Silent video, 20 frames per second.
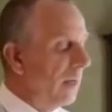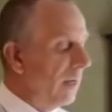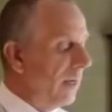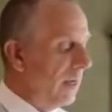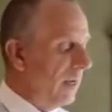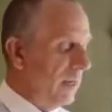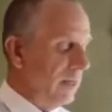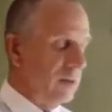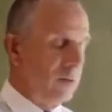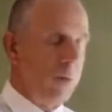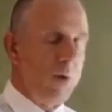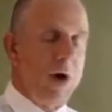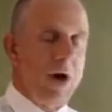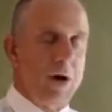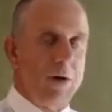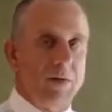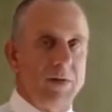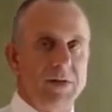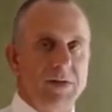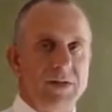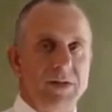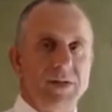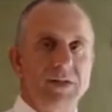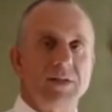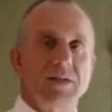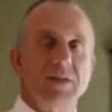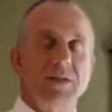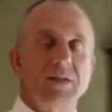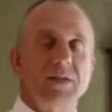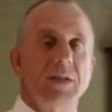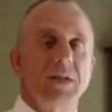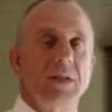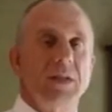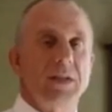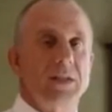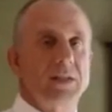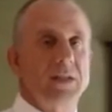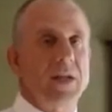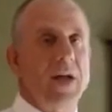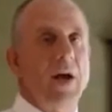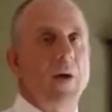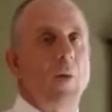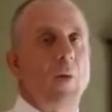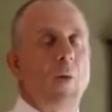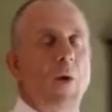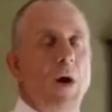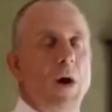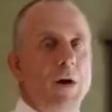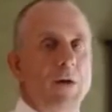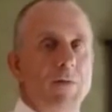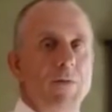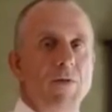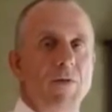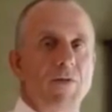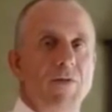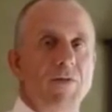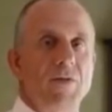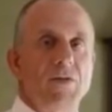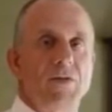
It is water resistant. It is not waterproof